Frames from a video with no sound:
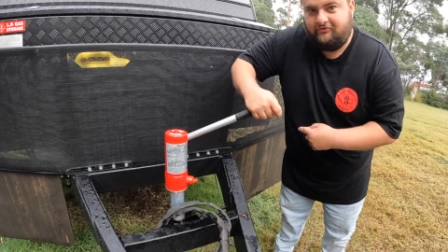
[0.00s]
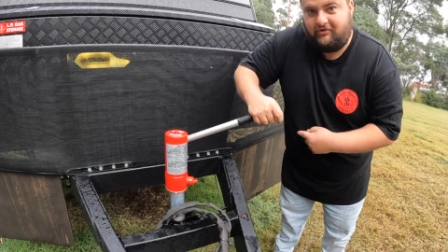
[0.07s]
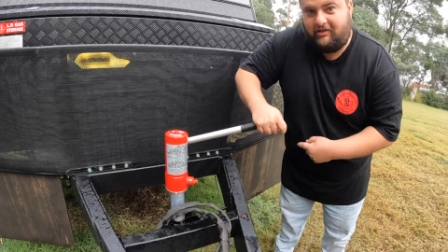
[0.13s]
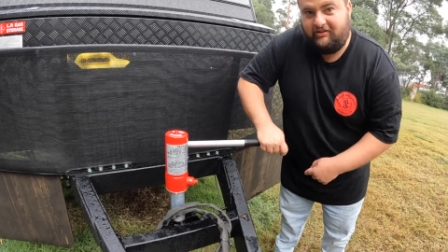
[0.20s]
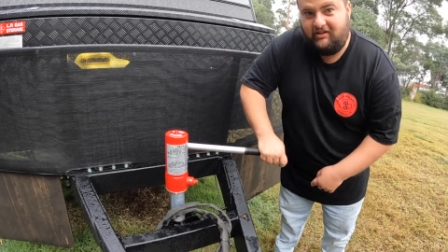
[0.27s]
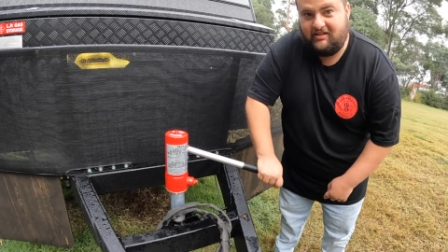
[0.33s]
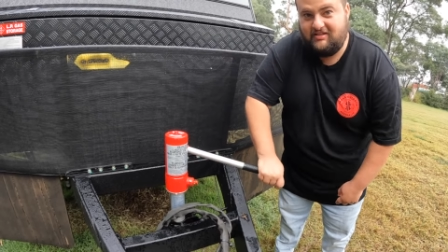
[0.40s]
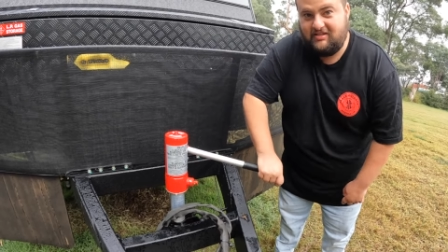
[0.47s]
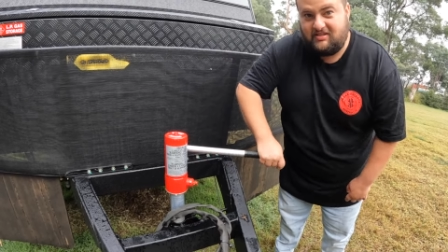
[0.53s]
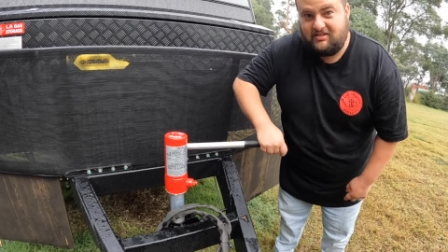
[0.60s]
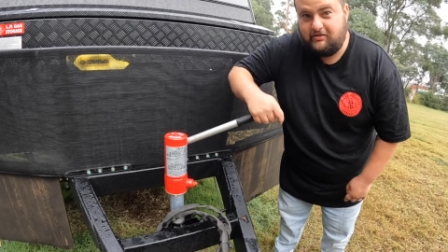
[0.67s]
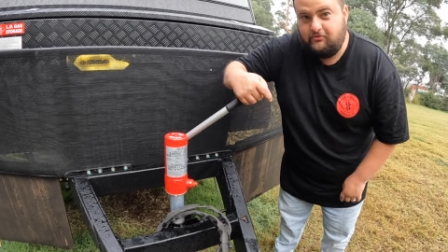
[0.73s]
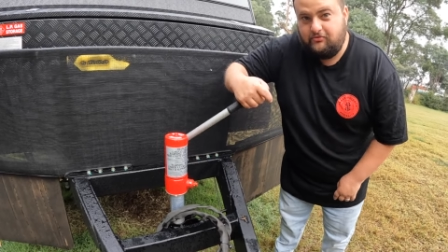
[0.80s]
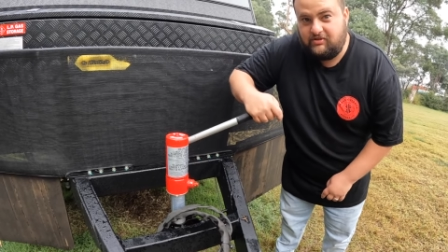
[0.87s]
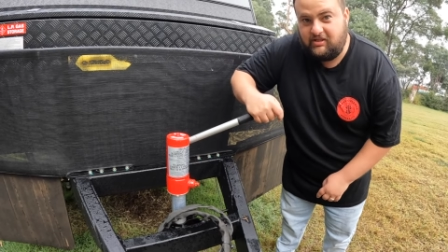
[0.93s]
Front legs are
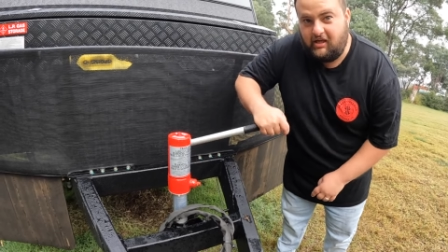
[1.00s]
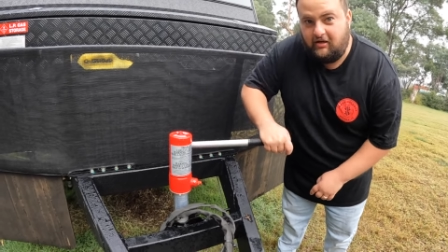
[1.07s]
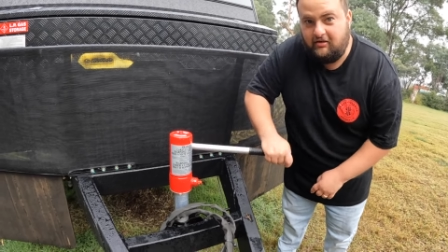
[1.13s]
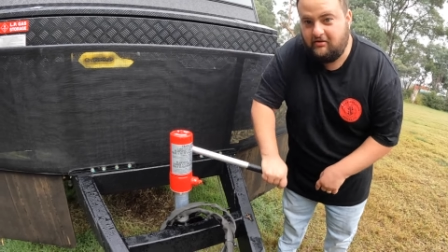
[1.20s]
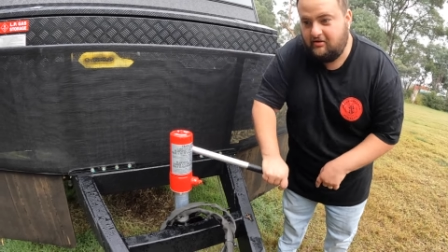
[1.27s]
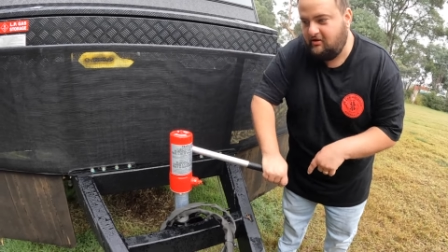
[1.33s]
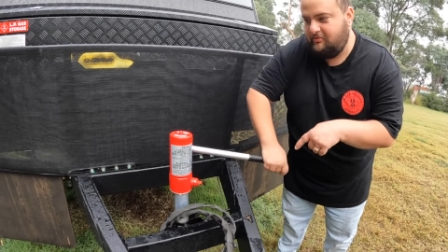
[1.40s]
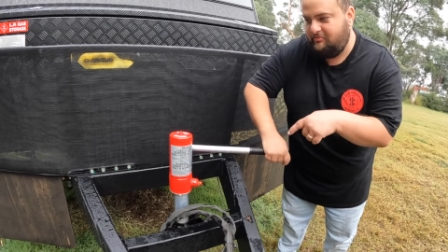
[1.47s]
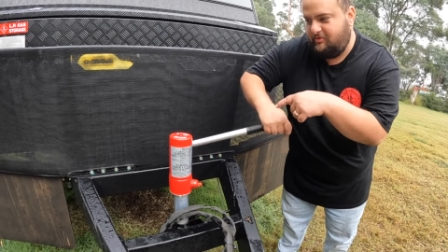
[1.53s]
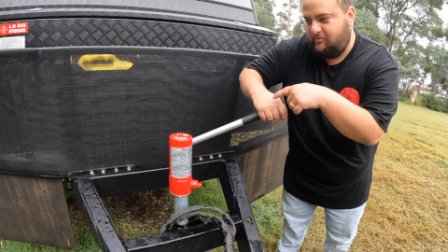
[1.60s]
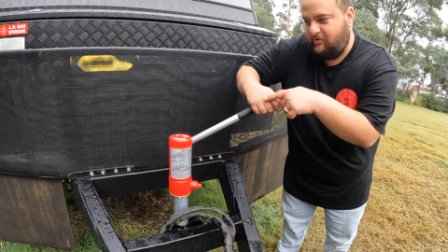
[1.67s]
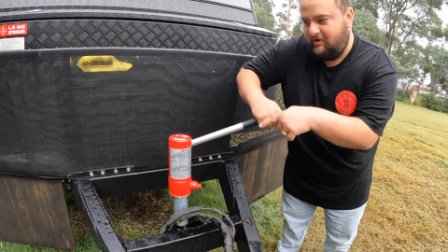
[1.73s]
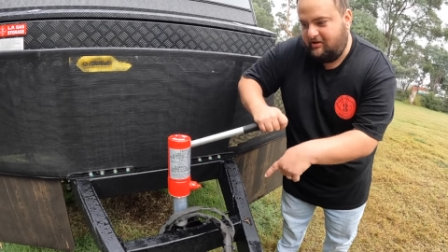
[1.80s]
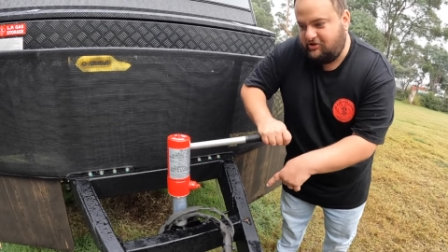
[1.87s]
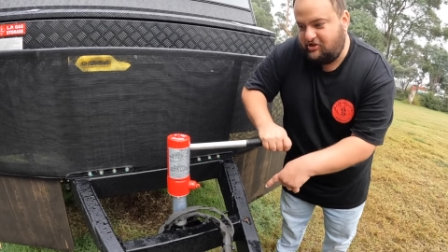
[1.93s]
still down, but
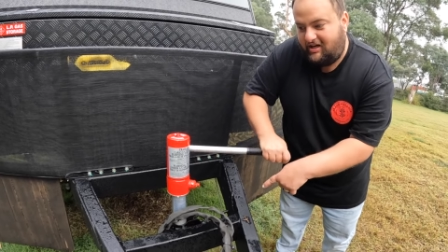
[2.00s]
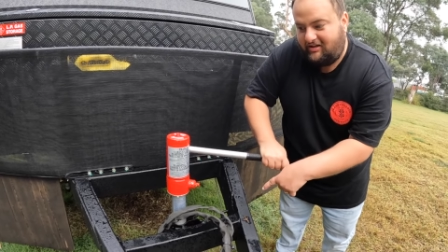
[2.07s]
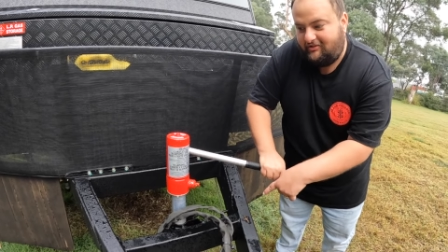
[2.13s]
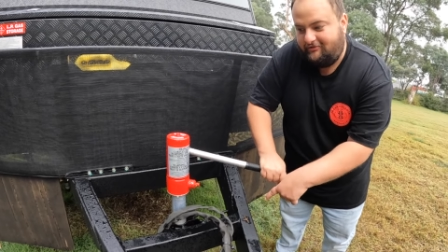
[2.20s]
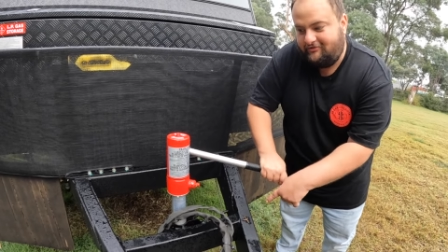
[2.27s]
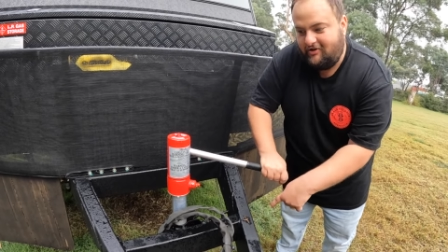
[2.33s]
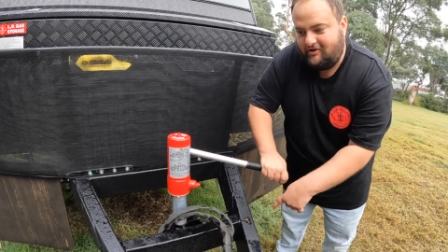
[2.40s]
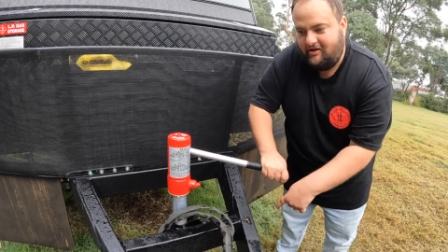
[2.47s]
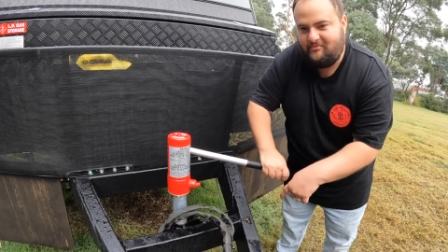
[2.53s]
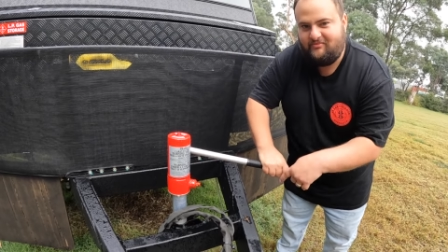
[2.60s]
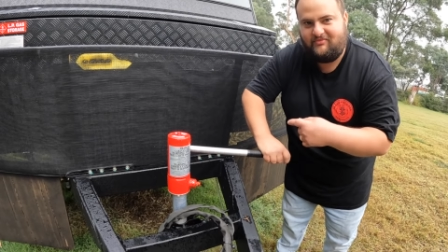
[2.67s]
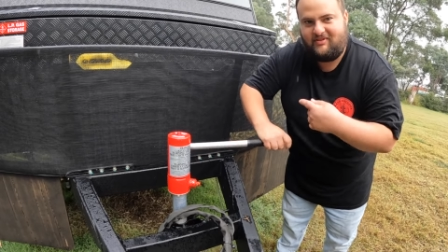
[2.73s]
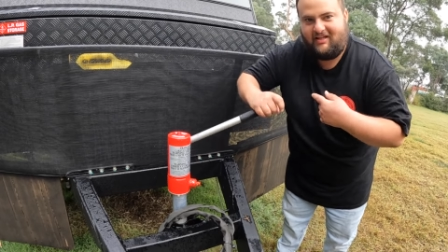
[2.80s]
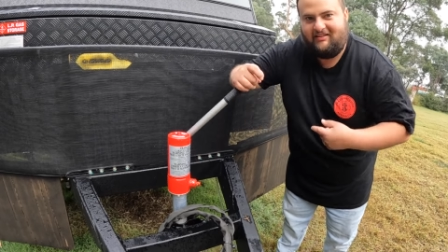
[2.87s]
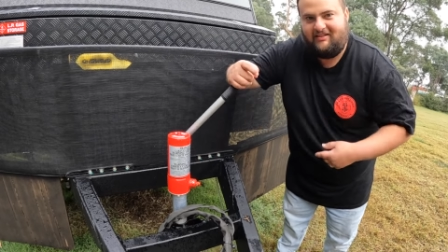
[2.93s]
when I jack the front up,
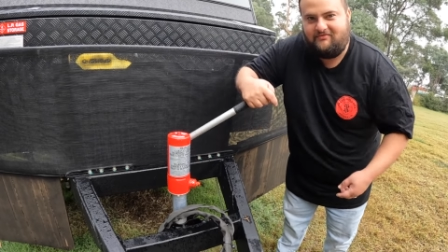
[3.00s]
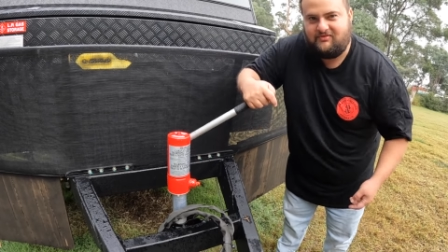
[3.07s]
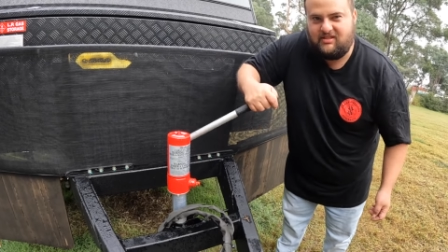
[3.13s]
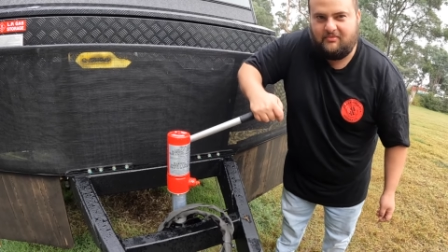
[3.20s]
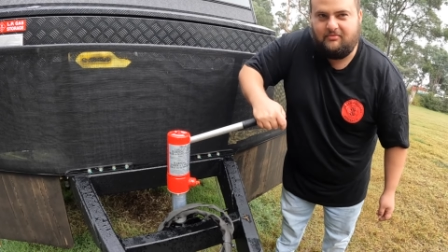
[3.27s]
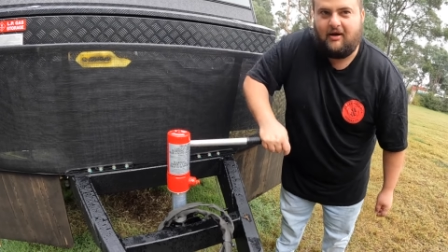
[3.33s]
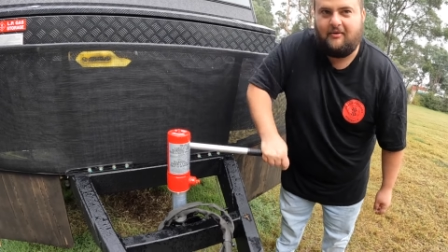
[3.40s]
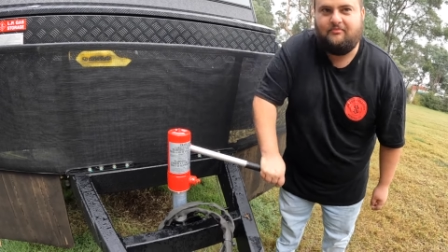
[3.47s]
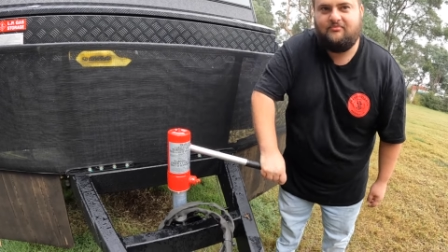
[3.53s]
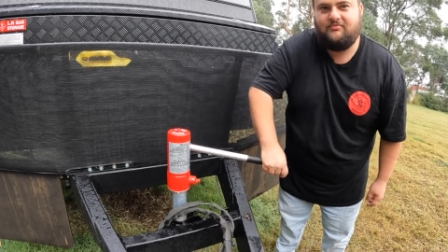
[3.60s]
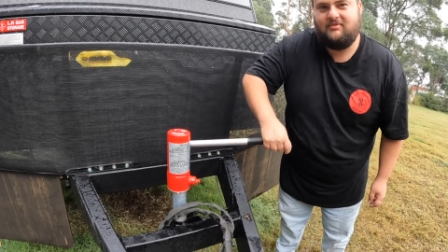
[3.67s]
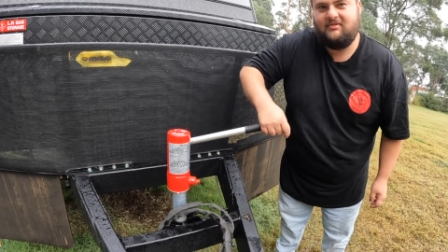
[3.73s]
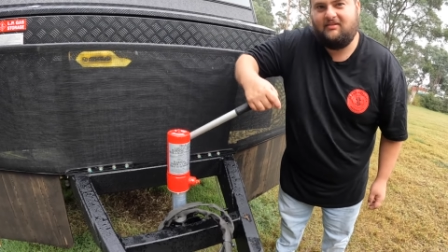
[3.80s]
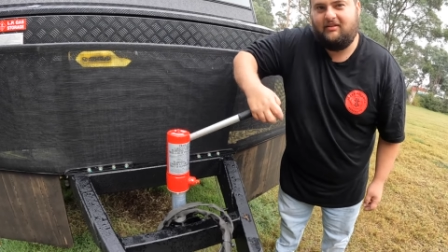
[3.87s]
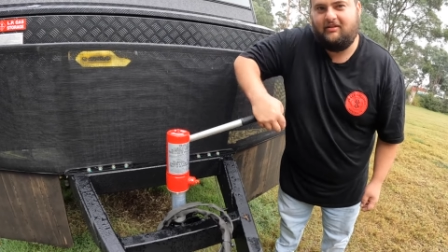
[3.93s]
that lifts them up.
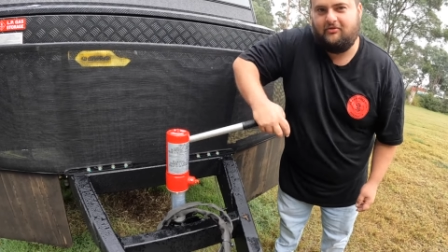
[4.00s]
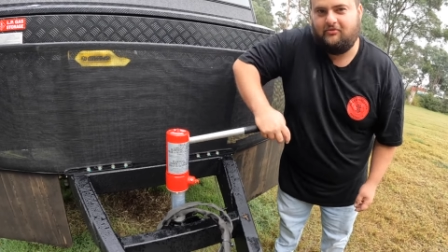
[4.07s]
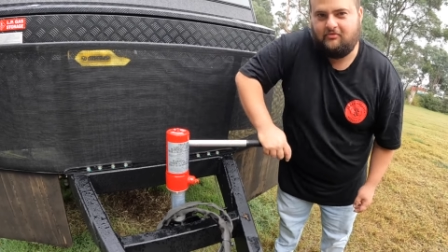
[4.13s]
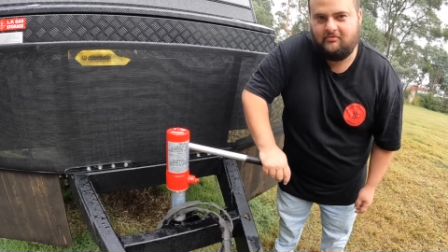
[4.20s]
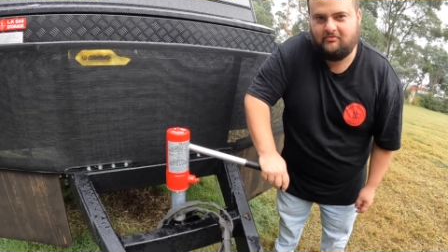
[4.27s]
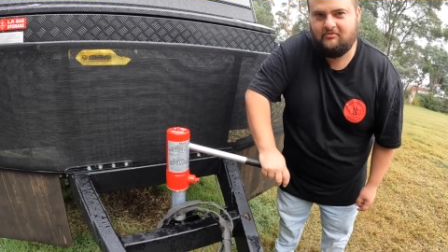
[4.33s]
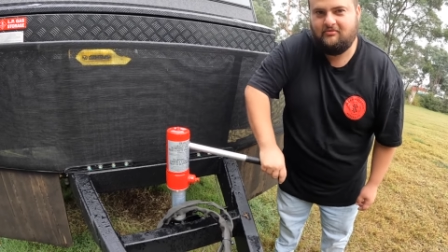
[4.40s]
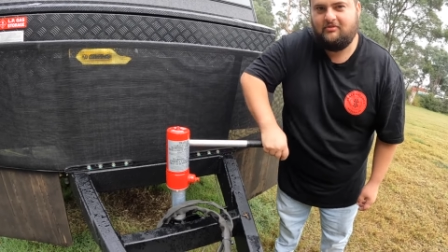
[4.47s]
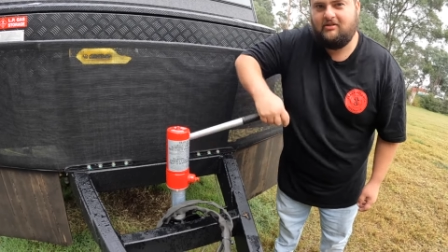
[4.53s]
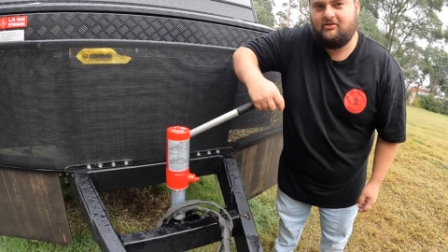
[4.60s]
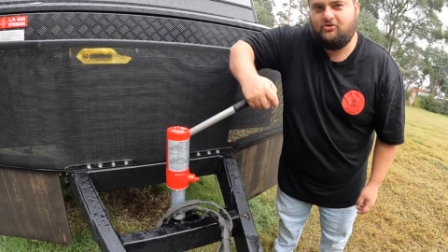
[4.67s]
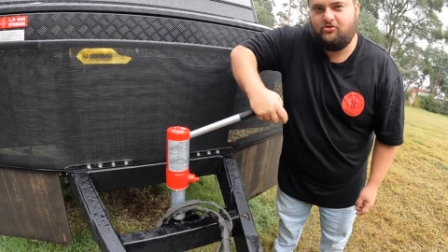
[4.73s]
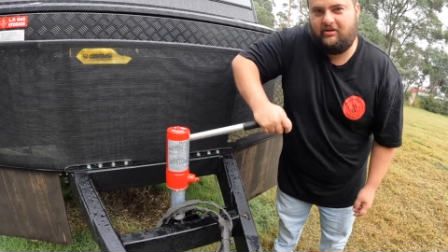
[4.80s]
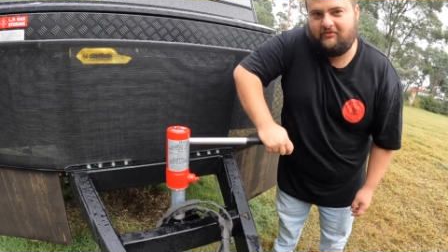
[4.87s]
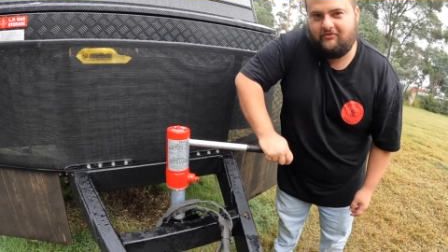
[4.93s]
Little
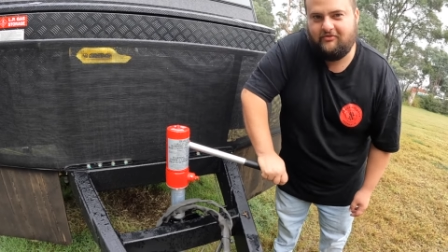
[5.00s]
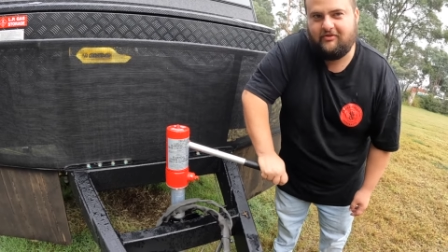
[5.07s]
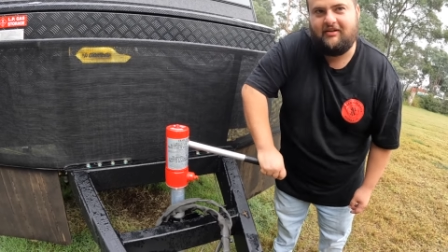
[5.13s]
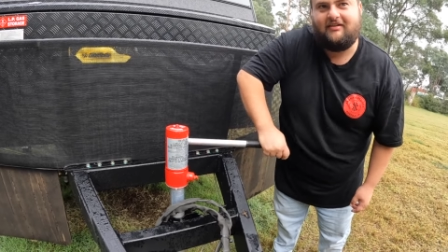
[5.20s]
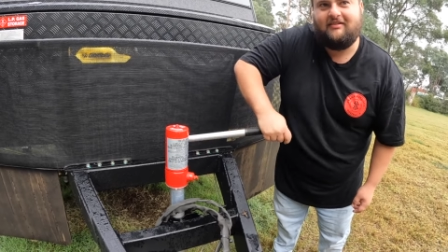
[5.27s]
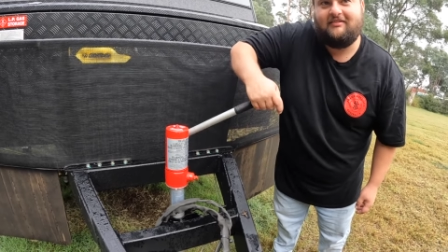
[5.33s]
trick for you.